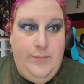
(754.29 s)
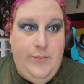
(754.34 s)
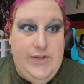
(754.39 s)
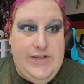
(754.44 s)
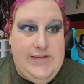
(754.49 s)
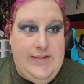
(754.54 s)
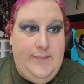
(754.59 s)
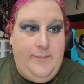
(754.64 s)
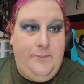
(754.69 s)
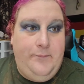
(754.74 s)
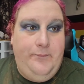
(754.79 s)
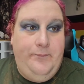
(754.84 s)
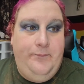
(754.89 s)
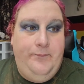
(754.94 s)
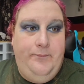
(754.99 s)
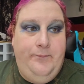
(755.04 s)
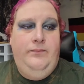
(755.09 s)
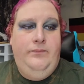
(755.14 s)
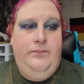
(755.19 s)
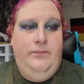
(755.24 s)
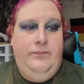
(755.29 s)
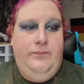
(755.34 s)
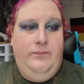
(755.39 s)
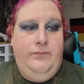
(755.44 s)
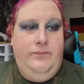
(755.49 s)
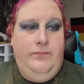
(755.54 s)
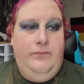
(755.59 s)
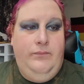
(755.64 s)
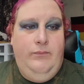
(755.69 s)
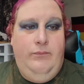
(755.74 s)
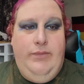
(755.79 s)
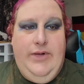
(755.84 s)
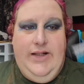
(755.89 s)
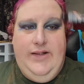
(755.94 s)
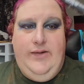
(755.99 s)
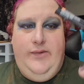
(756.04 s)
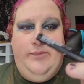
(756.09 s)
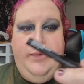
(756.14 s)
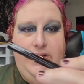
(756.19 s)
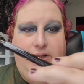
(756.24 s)
One second.
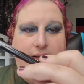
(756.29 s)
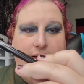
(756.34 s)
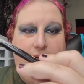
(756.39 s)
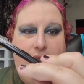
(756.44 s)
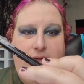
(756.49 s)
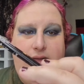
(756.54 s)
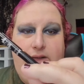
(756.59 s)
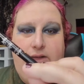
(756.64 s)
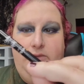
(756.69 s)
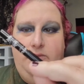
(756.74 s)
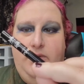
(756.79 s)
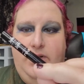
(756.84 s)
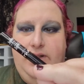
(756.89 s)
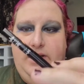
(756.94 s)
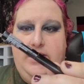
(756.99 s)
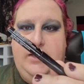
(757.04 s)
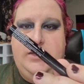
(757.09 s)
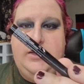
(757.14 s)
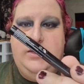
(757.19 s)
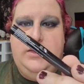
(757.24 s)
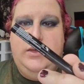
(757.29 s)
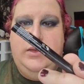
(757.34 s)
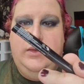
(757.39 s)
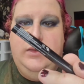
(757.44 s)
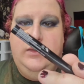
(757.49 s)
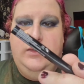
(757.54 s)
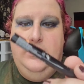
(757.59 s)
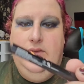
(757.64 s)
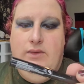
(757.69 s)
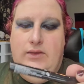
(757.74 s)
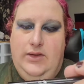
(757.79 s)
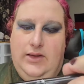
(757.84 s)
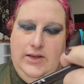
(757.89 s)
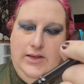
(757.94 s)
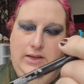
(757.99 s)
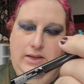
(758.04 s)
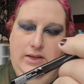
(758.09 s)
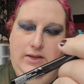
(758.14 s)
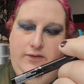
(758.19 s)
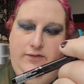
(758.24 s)
Backup plan, NYX
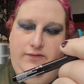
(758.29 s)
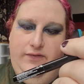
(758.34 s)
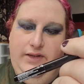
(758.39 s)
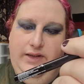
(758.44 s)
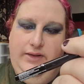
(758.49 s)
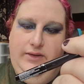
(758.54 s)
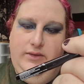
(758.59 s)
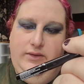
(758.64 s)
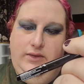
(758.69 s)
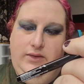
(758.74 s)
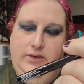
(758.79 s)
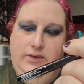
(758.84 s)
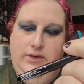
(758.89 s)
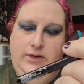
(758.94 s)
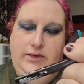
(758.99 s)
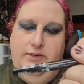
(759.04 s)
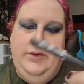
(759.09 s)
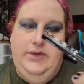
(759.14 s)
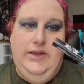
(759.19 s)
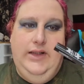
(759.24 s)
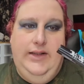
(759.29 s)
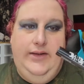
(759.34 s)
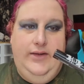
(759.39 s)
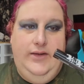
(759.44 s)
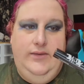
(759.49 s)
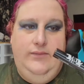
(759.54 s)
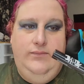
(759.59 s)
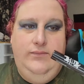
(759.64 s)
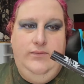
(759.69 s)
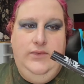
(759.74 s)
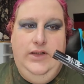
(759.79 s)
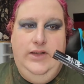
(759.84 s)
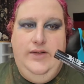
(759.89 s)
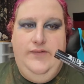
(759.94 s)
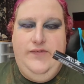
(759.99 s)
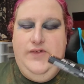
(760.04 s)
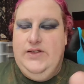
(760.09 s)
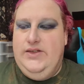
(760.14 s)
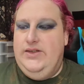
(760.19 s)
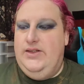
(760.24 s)
vinyl liquid liner. I love
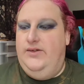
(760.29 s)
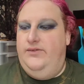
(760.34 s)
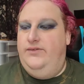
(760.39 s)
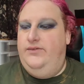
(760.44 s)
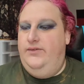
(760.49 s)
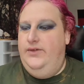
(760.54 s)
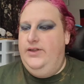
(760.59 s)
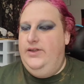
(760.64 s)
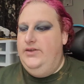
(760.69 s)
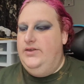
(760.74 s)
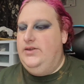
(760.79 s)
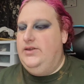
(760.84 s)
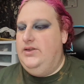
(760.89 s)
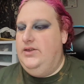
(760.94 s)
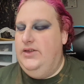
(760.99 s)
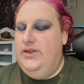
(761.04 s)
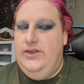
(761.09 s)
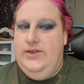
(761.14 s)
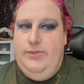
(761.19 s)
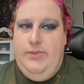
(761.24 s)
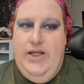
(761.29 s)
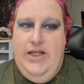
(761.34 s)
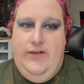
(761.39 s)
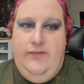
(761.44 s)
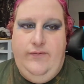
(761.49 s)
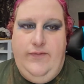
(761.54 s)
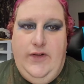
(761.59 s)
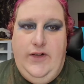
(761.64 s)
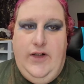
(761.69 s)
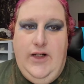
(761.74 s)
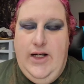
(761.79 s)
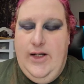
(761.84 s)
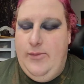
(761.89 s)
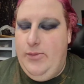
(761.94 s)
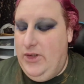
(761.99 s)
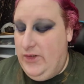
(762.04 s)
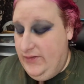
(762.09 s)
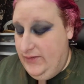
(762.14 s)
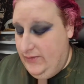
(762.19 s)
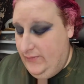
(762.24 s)
this stuff. It's paint for your
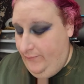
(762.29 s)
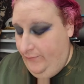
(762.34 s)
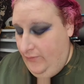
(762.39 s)
eyeballs.